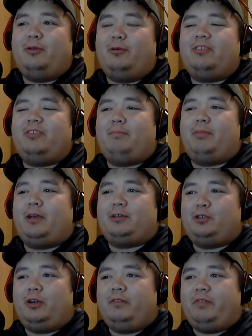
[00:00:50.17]
There was that
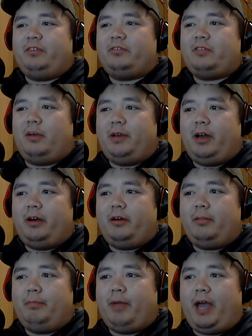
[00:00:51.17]
picture of us coming out
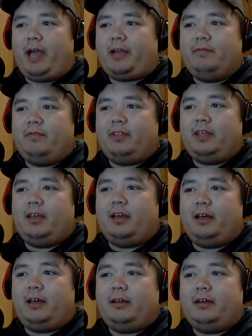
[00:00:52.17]
of the back of
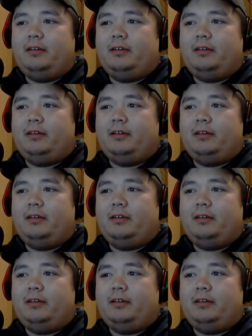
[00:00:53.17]
the